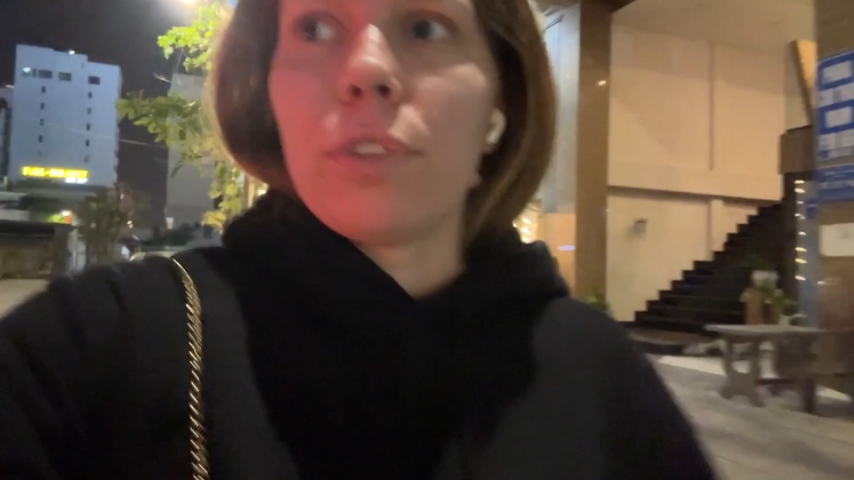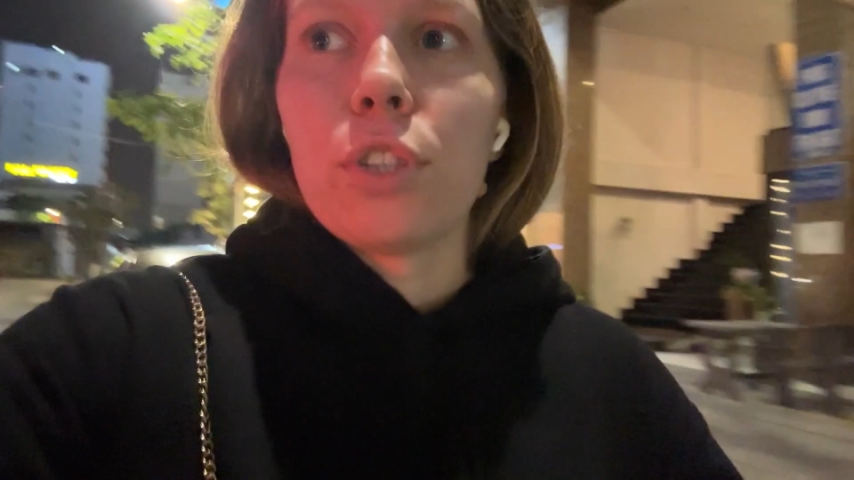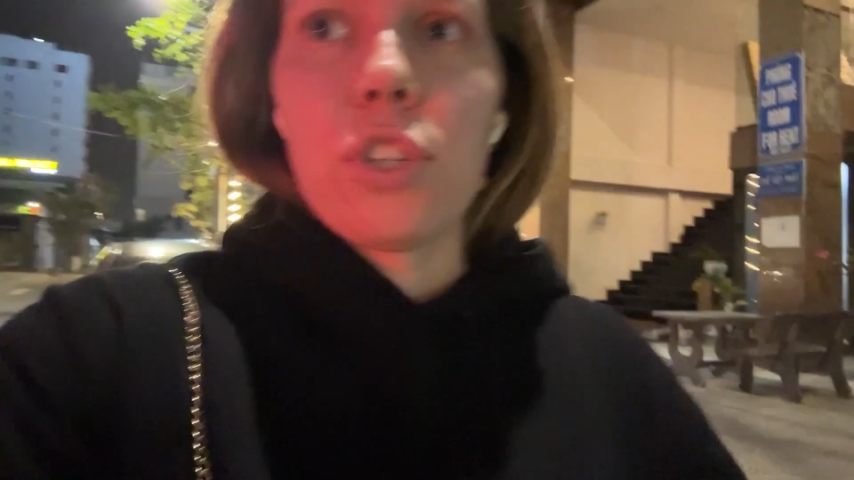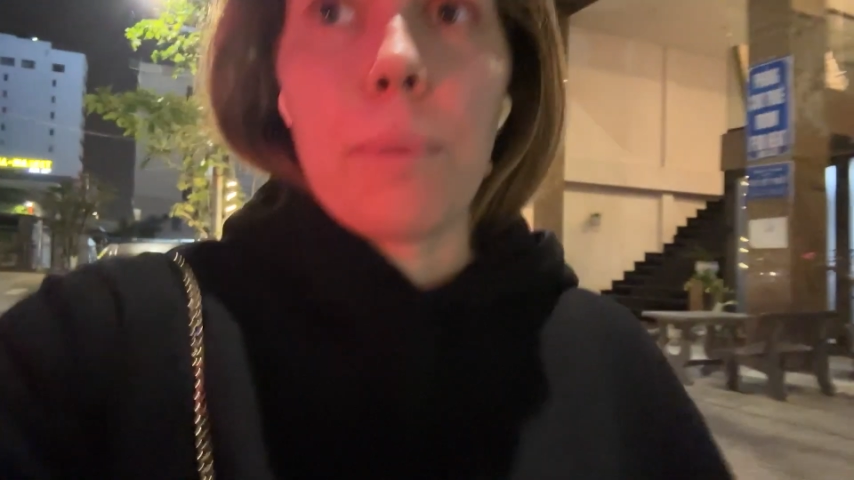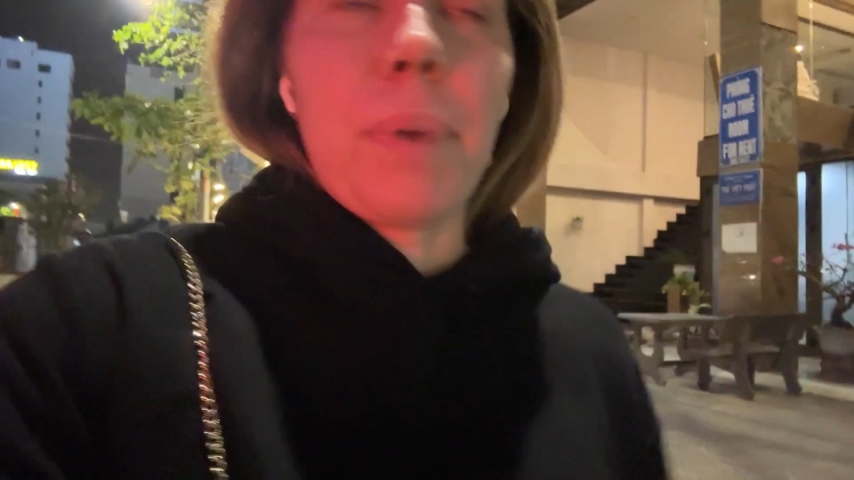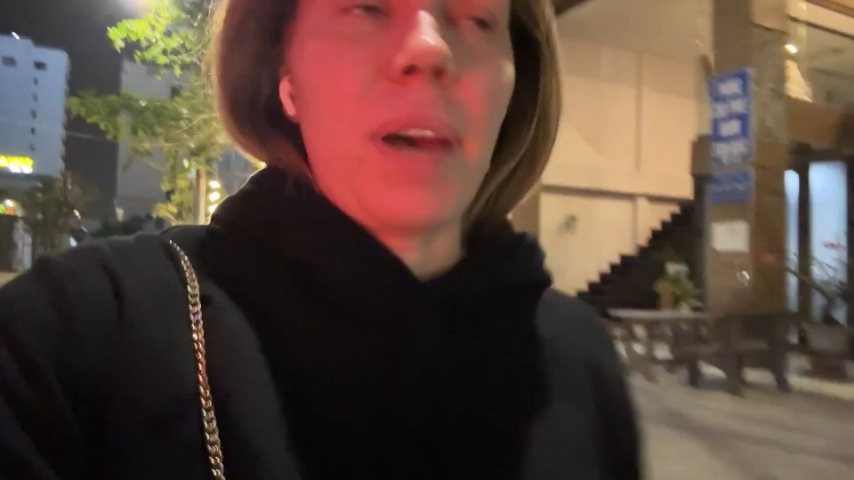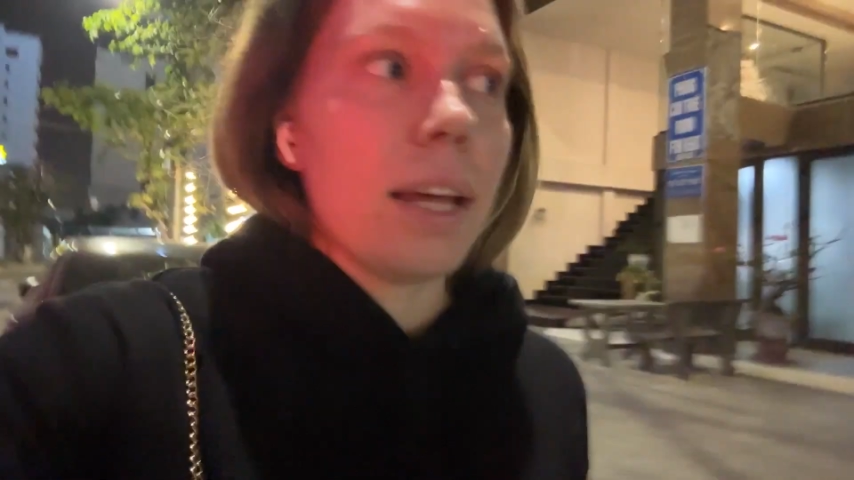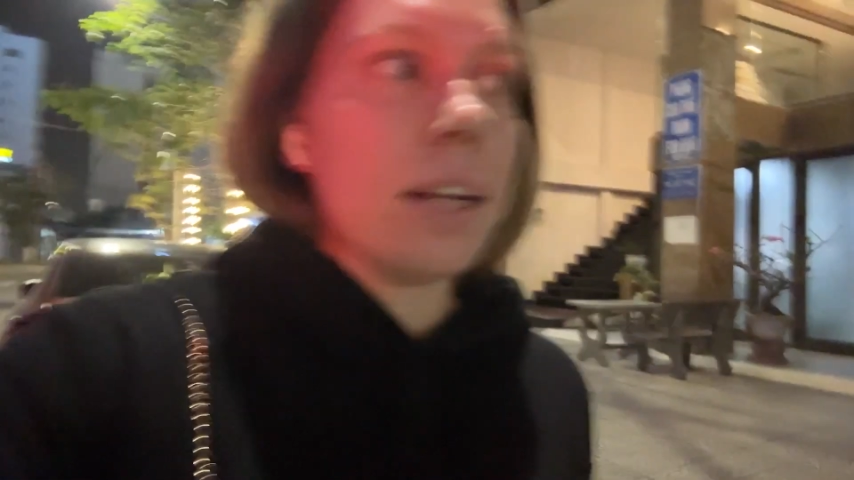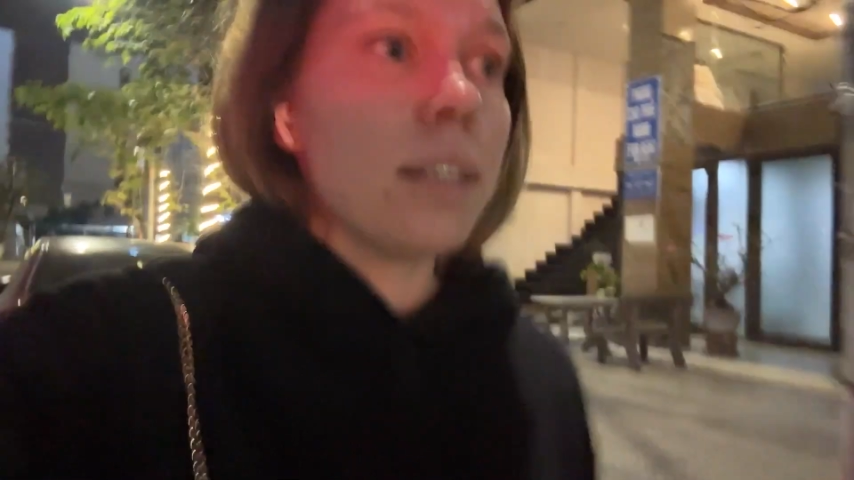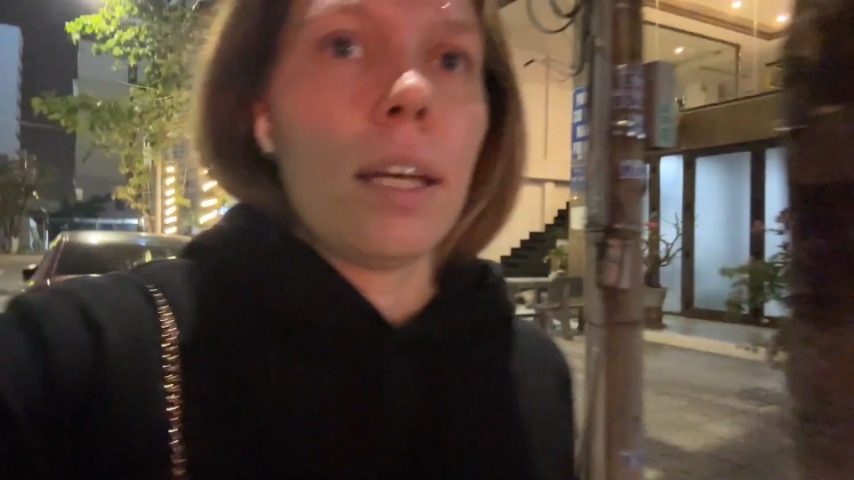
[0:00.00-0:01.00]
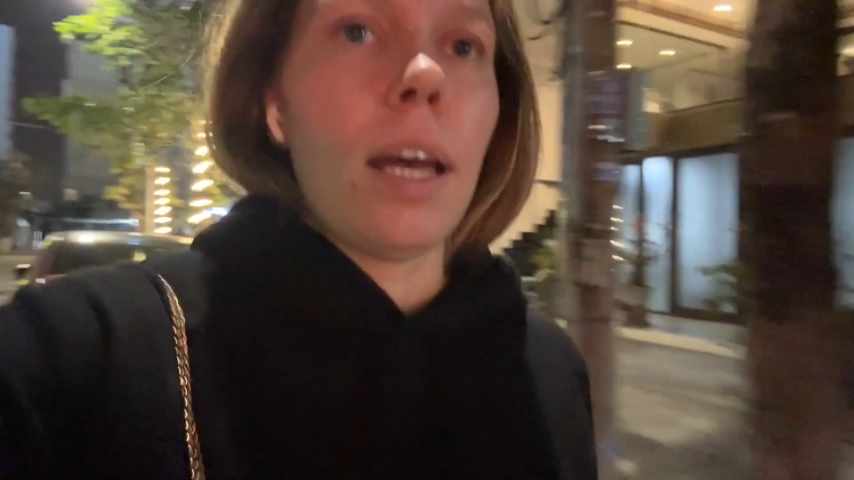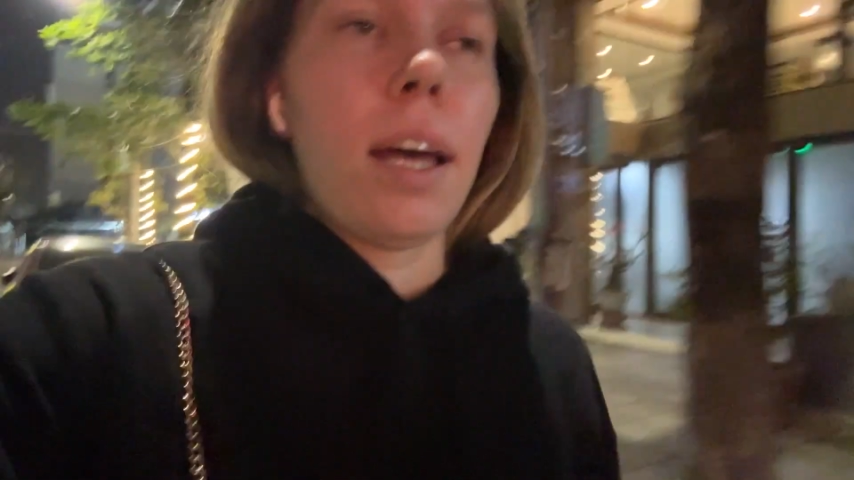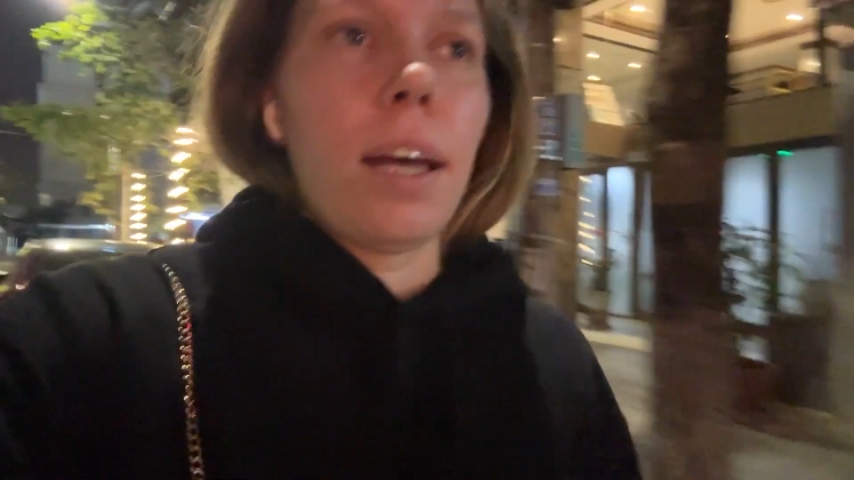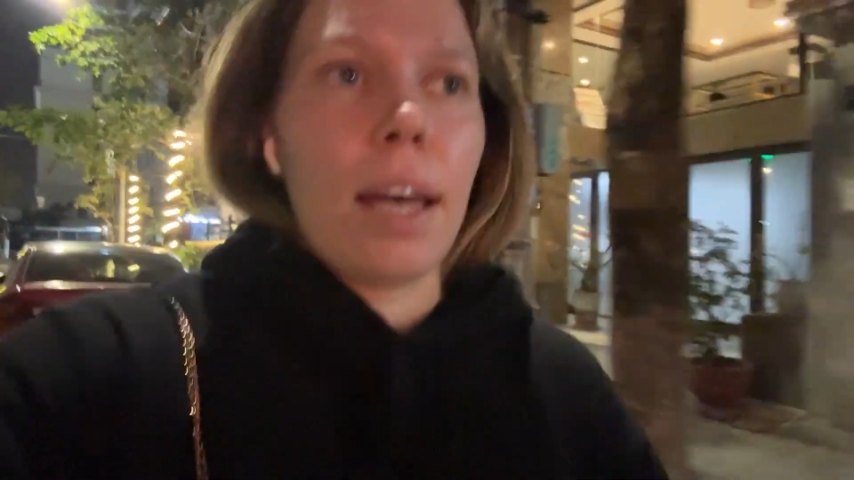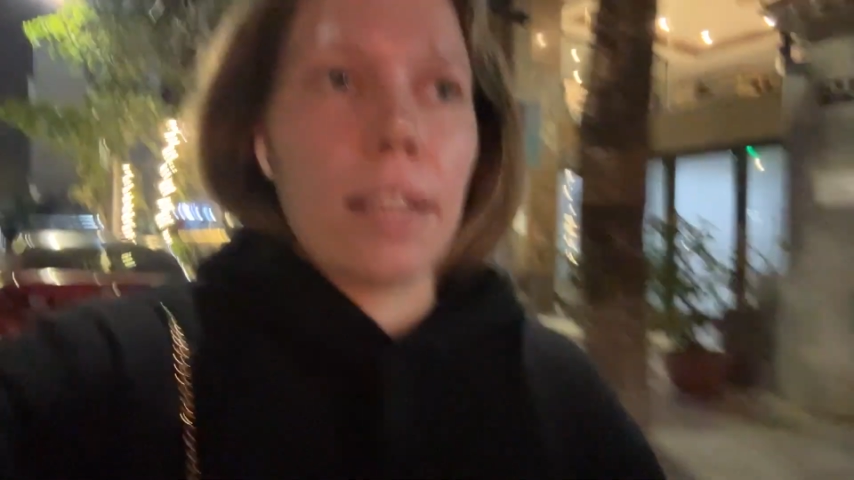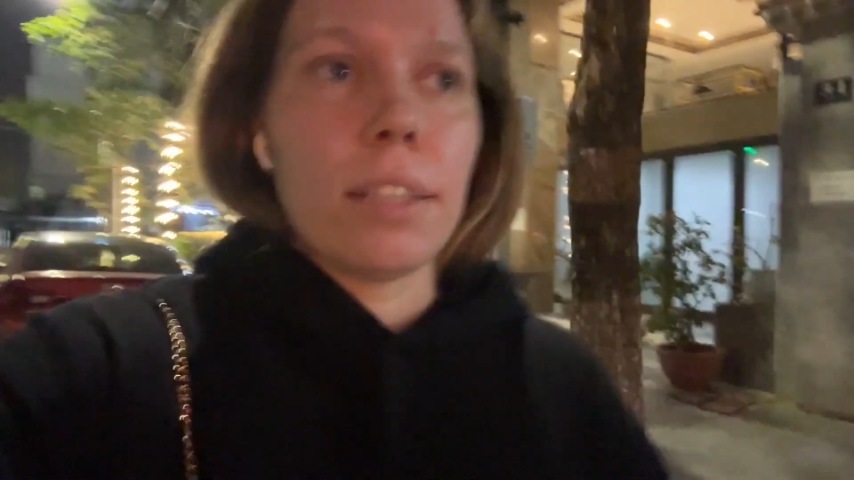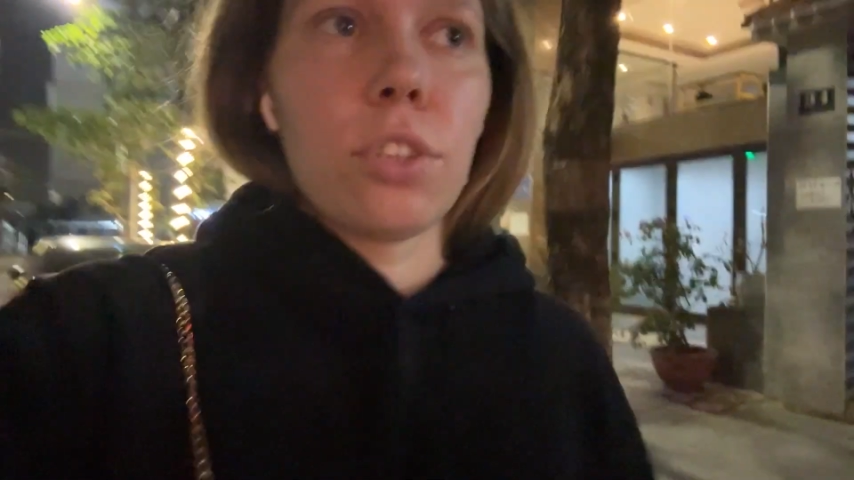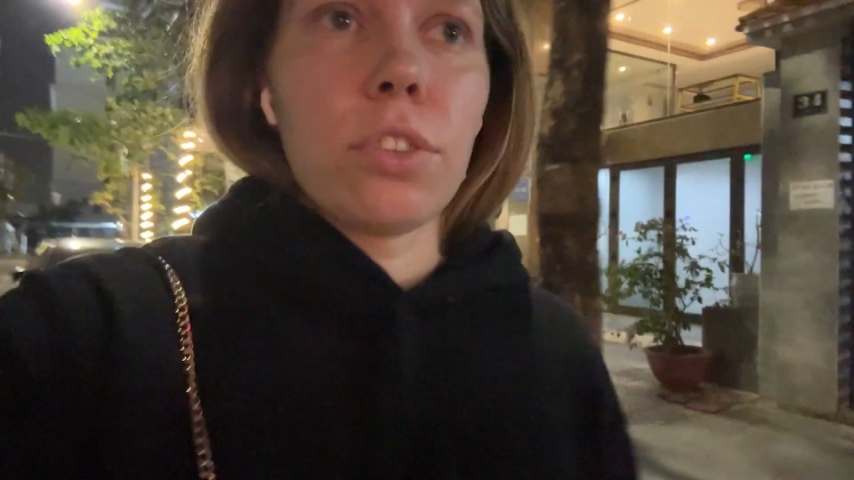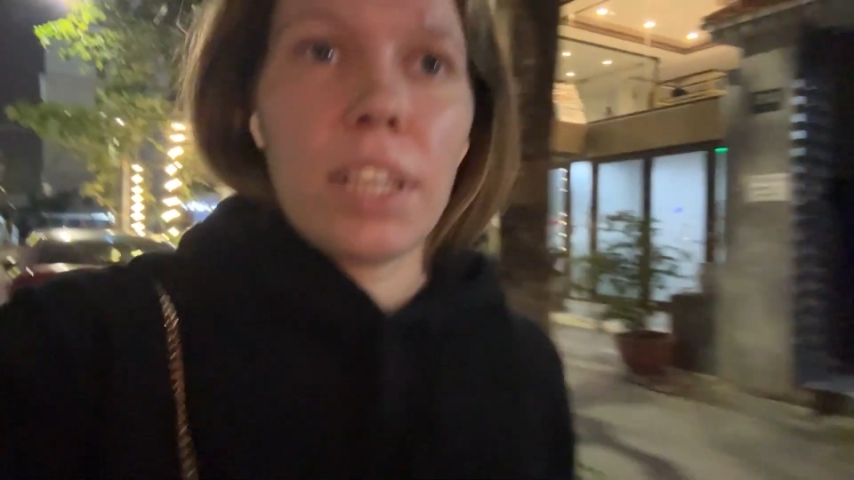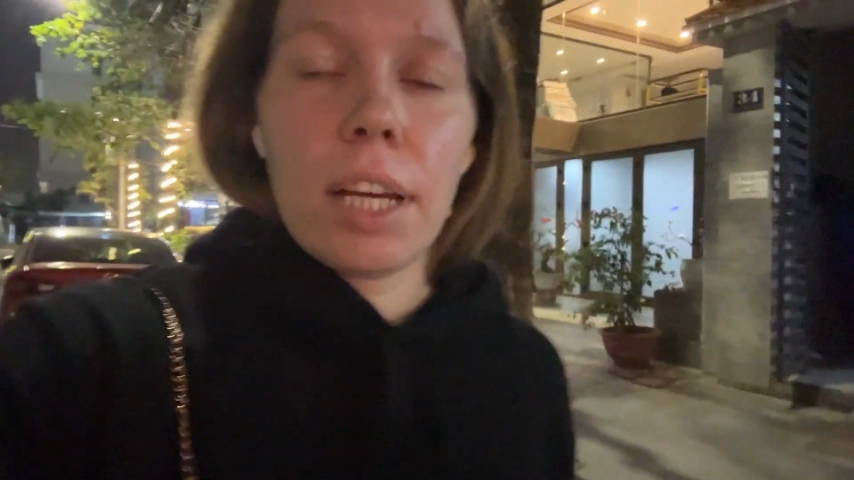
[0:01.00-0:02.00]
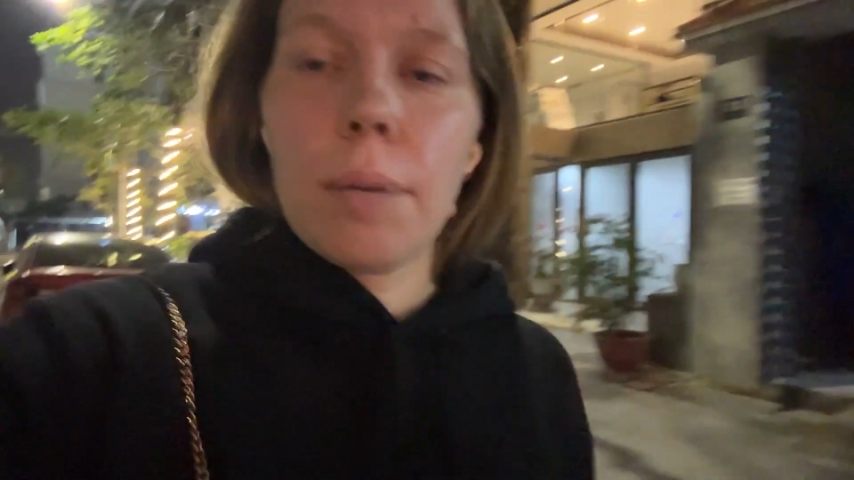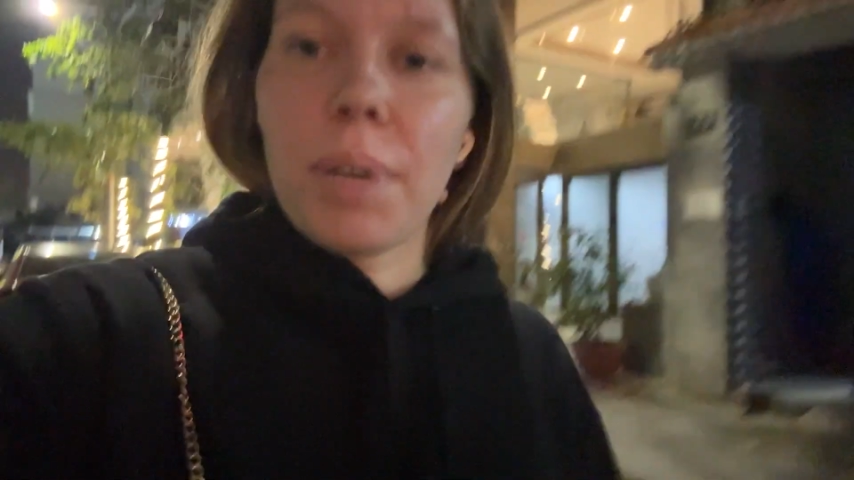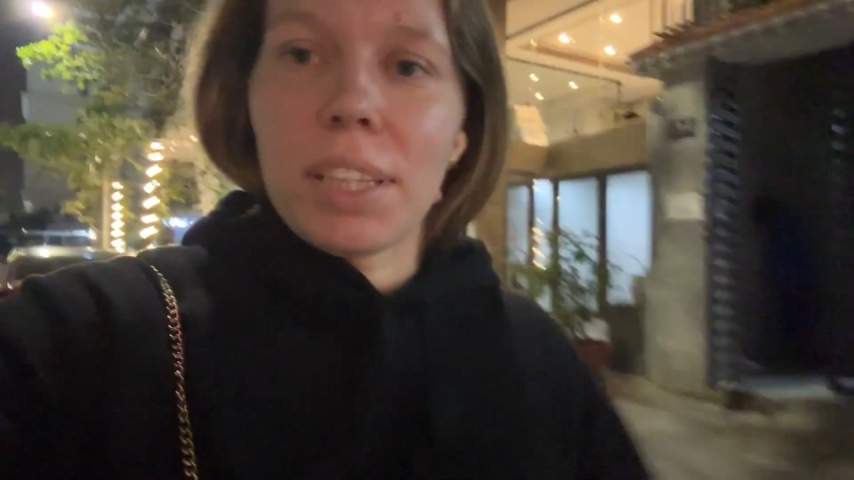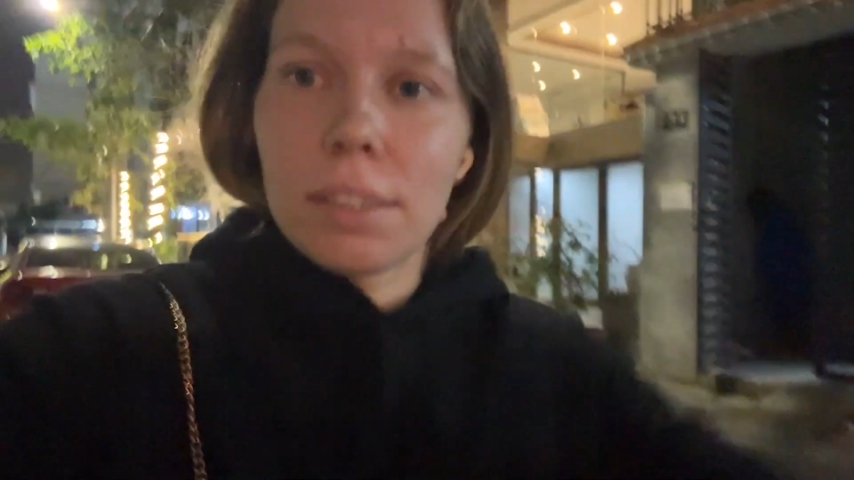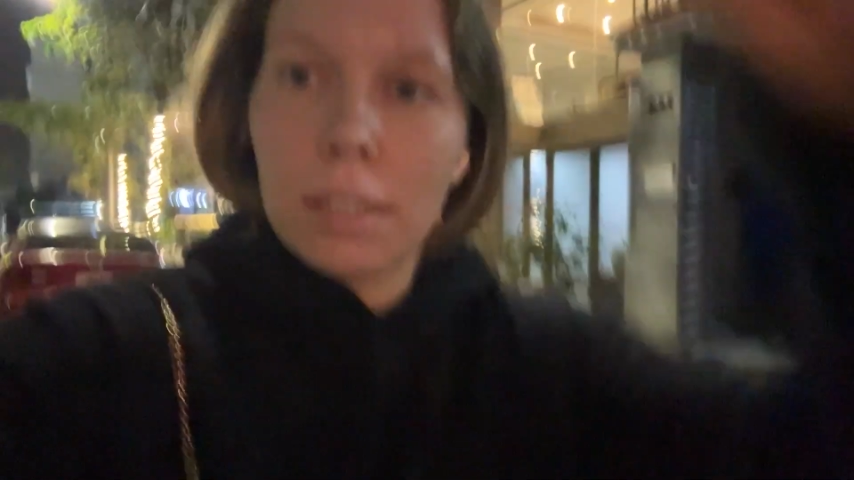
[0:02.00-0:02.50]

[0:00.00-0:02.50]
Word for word: for Japan uh, and Korea, but